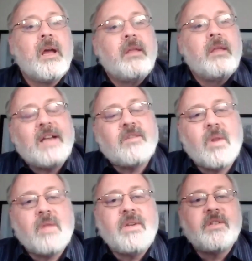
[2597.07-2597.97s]
That's one
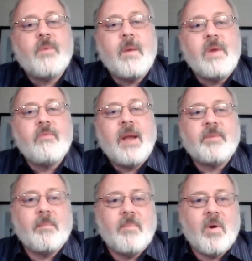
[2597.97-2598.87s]
of the reasons why we
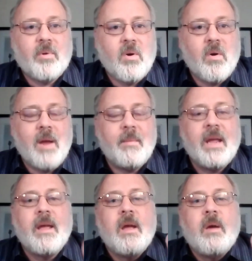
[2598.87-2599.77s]
ramped up our programming
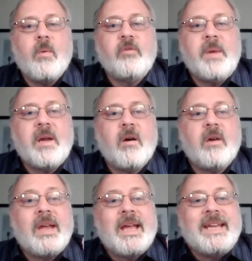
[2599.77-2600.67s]
was
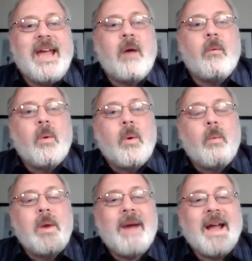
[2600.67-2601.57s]
because yeah,
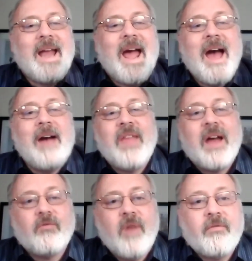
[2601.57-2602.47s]
we might have
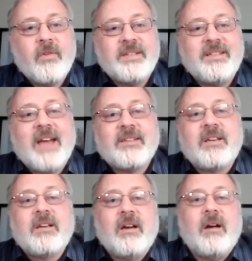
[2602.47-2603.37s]
that reference desk
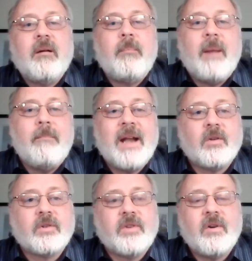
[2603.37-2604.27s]
uh, about
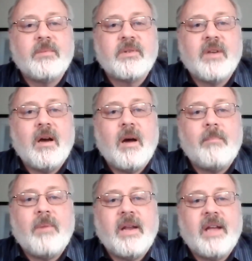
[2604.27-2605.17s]
medical terms uh,
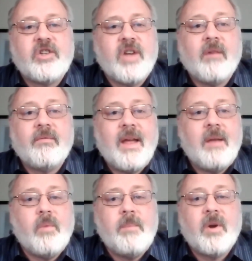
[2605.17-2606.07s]
up on that shelf.
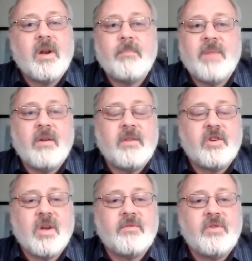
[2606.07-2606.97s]
And we put it up there on the
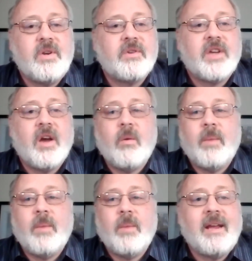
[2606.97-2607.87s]
shelf two years ago, and we
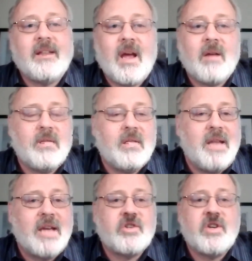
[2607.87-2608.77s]
can take it down uh,
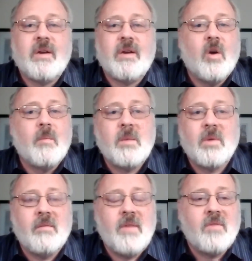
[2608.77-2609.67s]
next year, and nobody
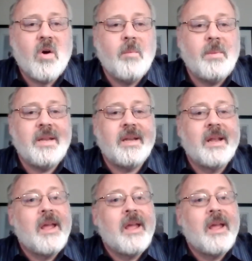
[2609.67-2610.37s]
will have ever opened it.